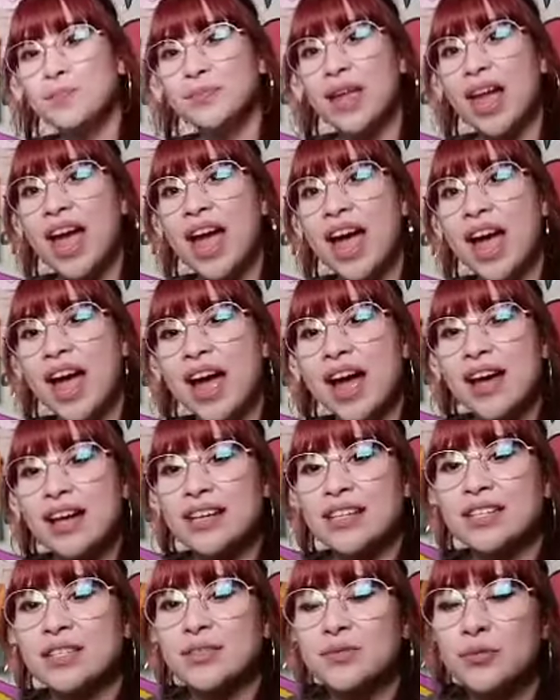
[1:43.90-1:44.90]

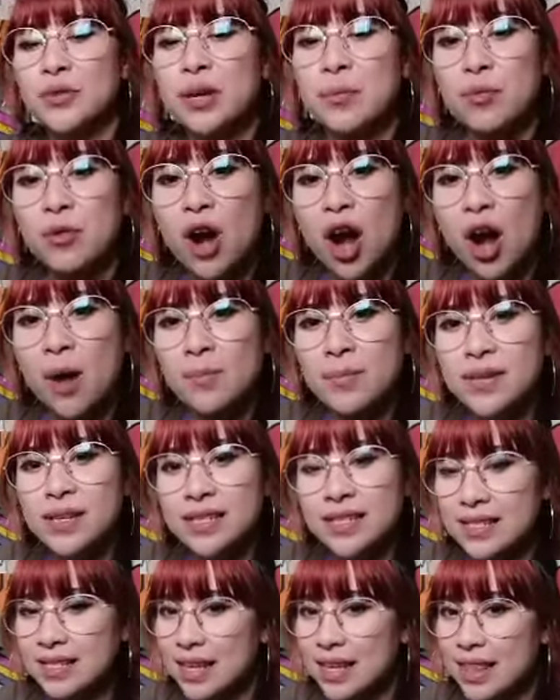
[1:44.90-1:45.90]
as we
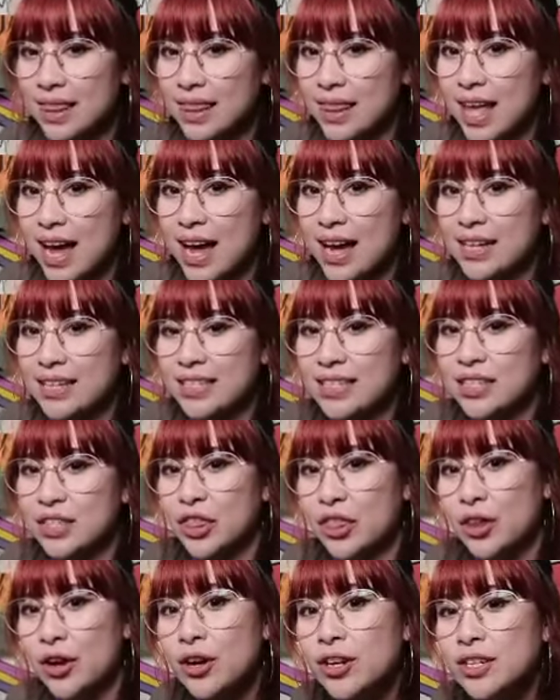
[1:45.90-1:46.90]
promised last
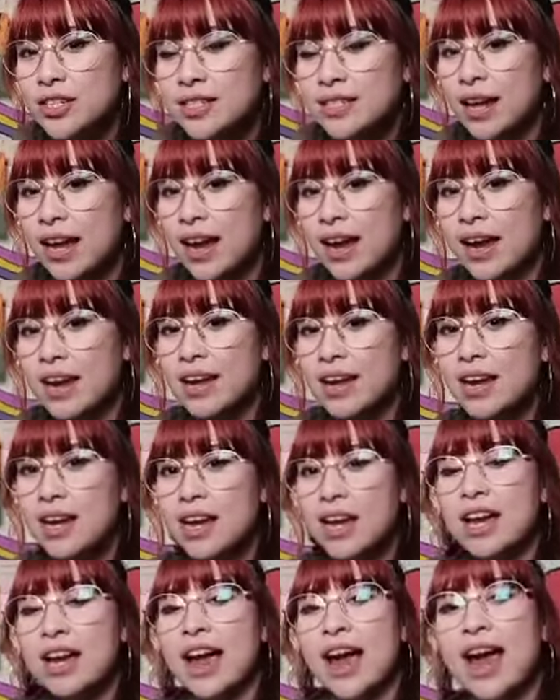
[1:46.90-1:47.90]
Thursday,
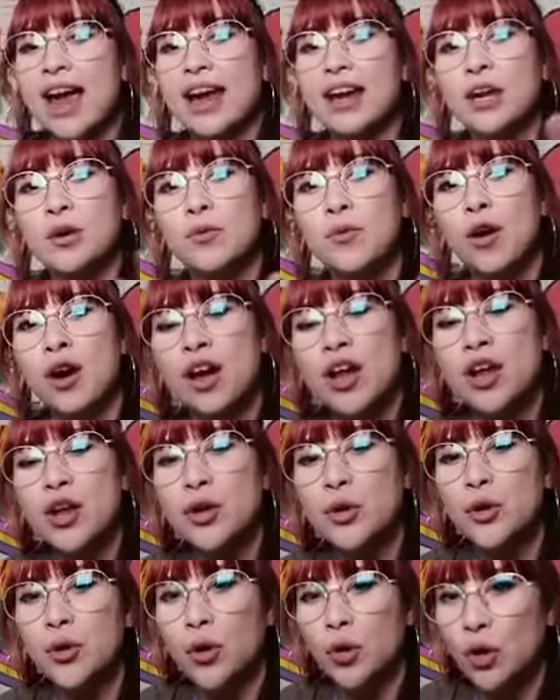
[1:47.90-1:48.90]
anyone
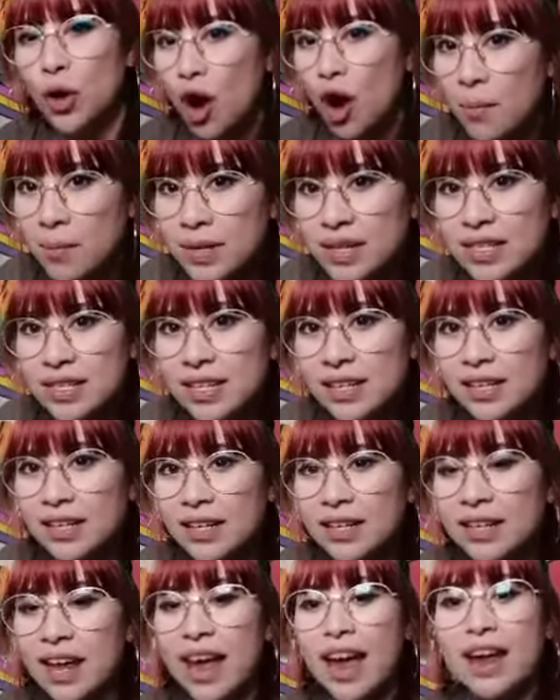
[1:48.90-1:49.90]
who
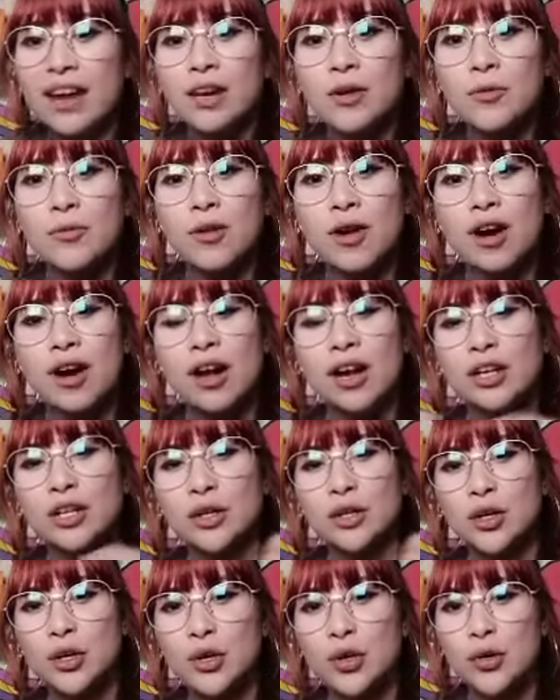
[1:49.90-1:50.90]
commented, anyone
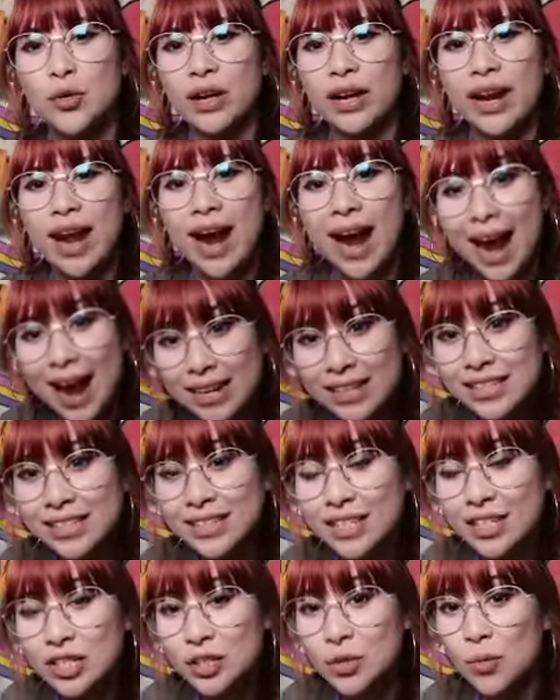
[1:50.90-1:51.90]
who
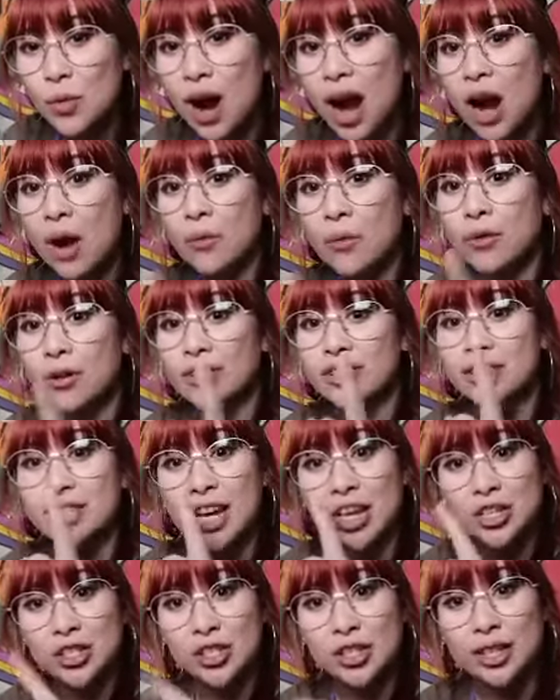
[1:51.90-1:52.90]
reacted to our
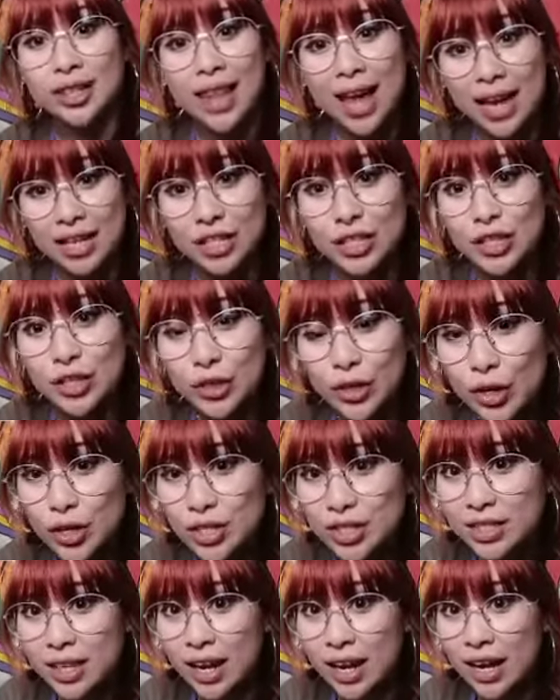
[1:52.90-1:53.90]
session last
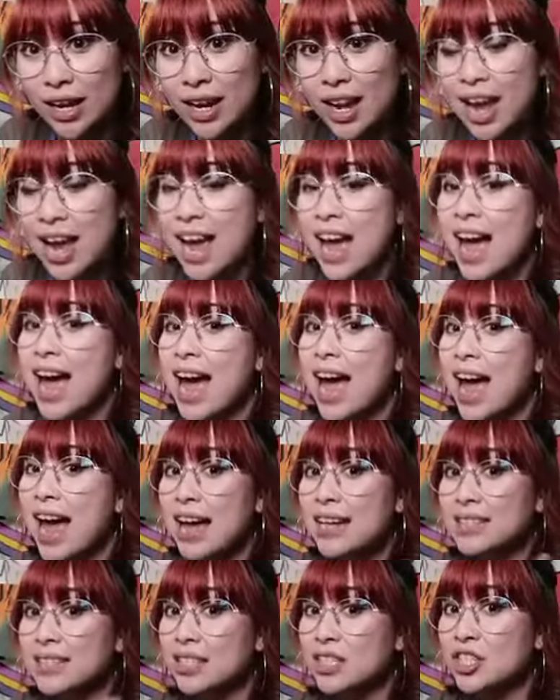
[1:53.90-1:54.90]
Thursday
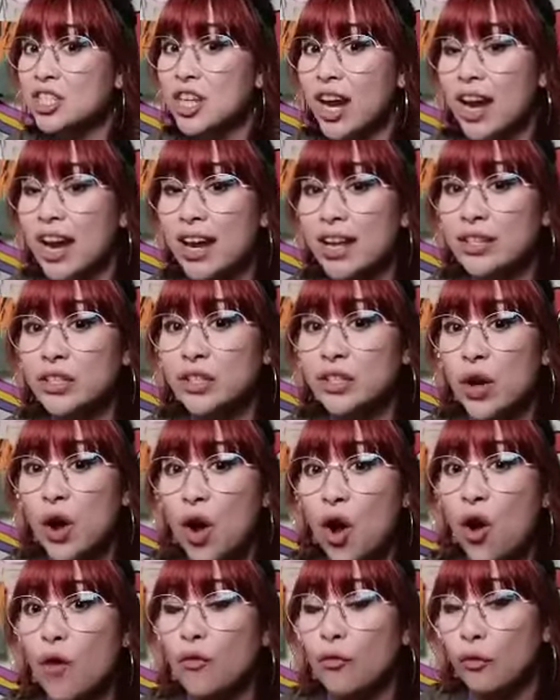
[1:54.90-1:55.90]
has a chance
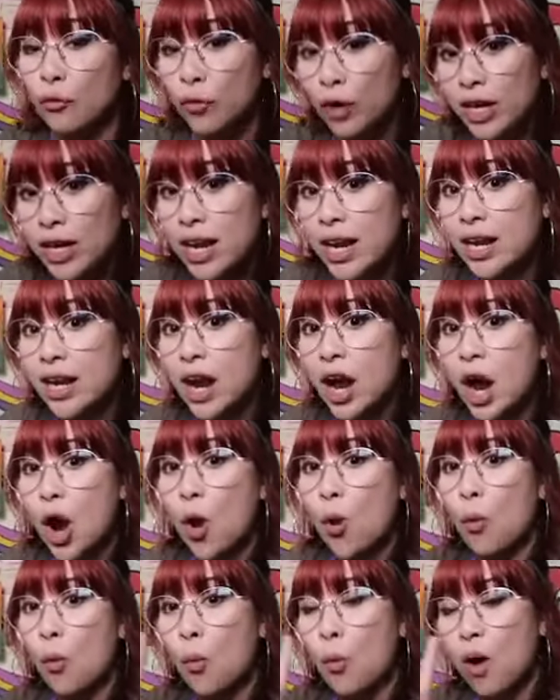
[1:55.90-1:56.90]
of winning
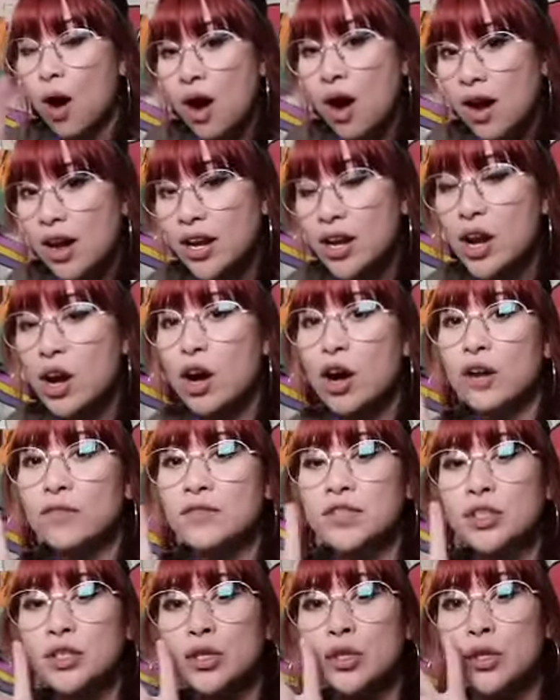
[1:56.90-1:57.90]
one
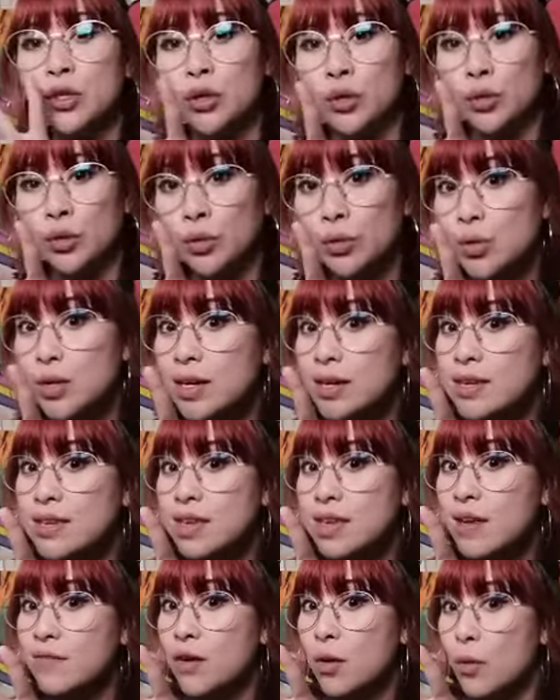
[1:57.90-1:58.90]
of two
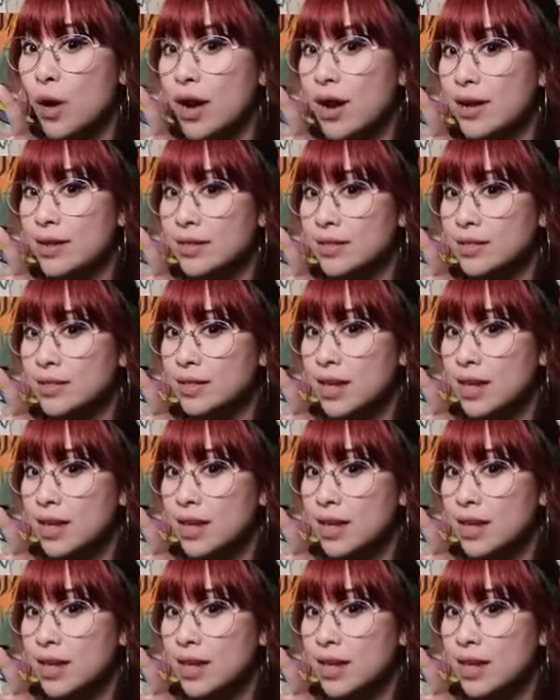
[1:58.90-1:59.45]
giveaways.